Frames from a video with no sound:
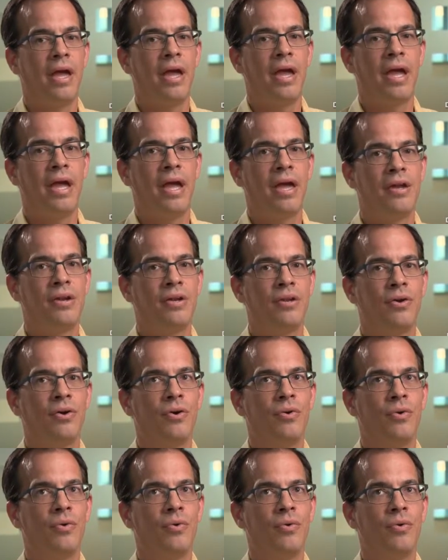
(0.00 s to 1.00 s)
And
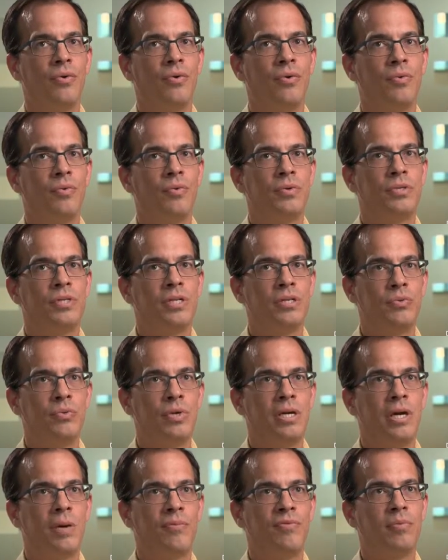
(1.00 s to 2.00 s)
since
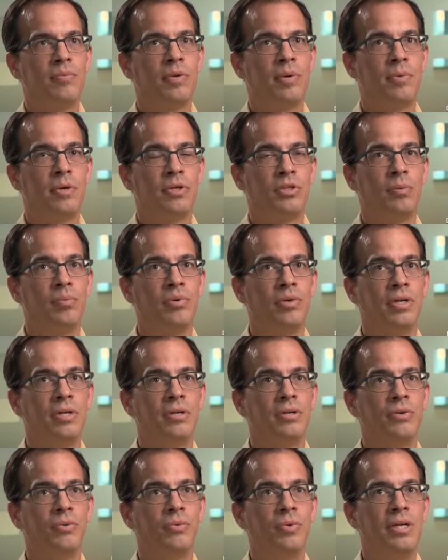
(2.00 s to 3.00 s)
we come from commercial
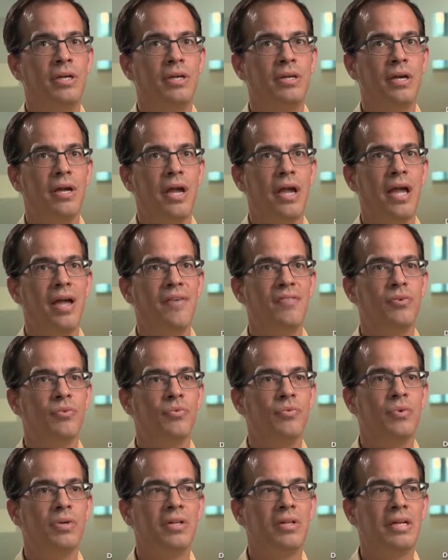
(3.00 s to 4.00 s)
print, we haven't
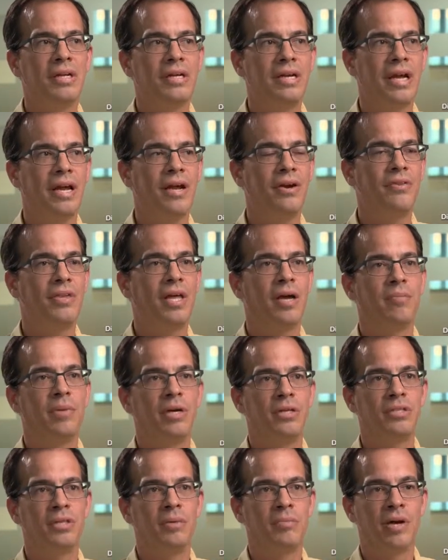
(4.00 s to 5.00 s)
really cared that
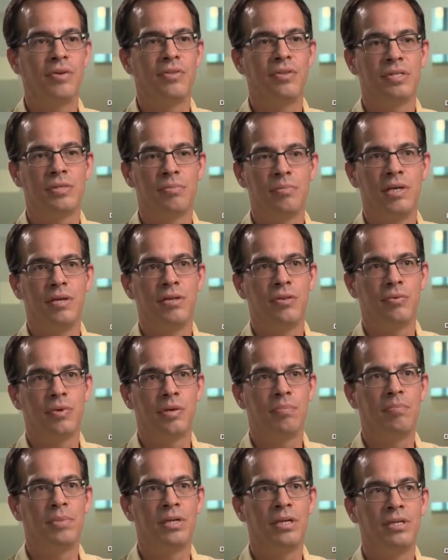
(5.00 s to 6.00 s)
much about the speed of the
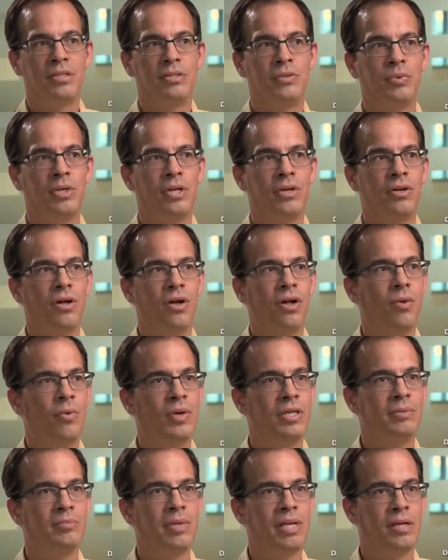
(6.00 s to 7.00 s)
RIP because we can
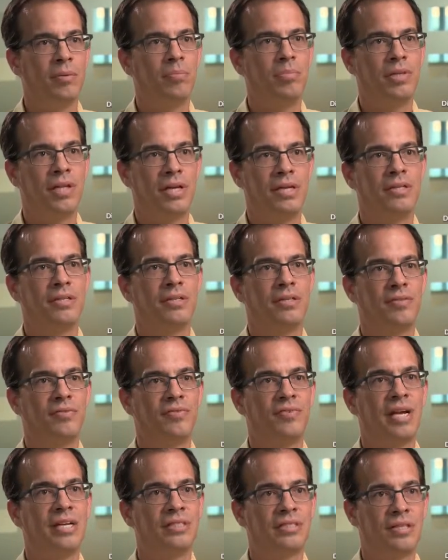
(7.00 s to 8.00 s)
always make a plate
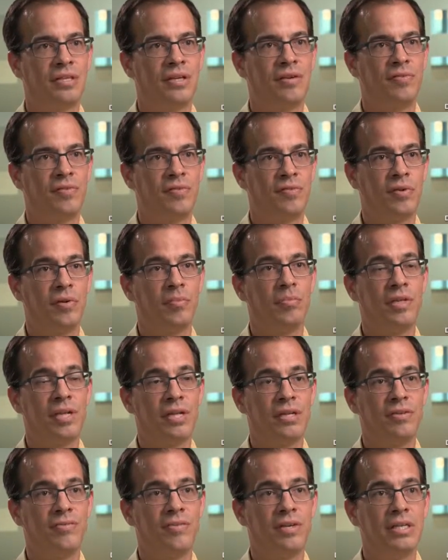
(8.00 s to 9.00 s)
fast enough for a
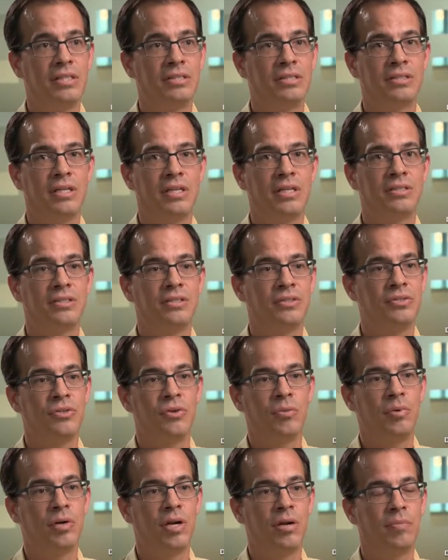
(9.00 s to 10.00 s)
plate device. That's
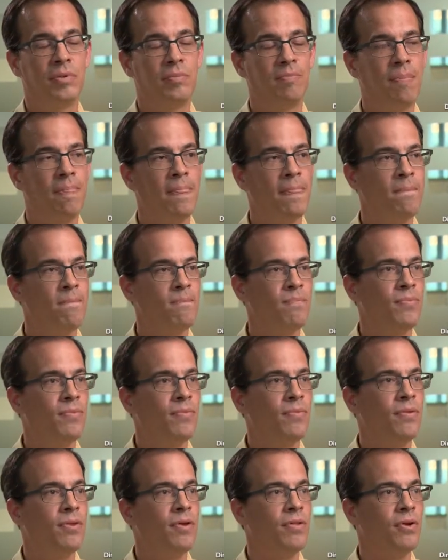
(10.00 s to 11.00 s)
no problem.
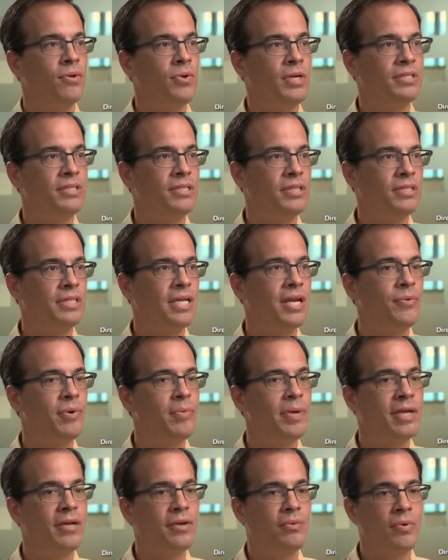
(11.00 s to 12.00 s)
The question is, can we
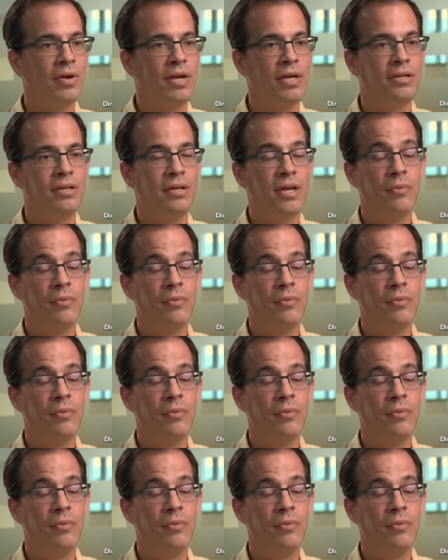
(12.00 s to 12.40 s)
make it right?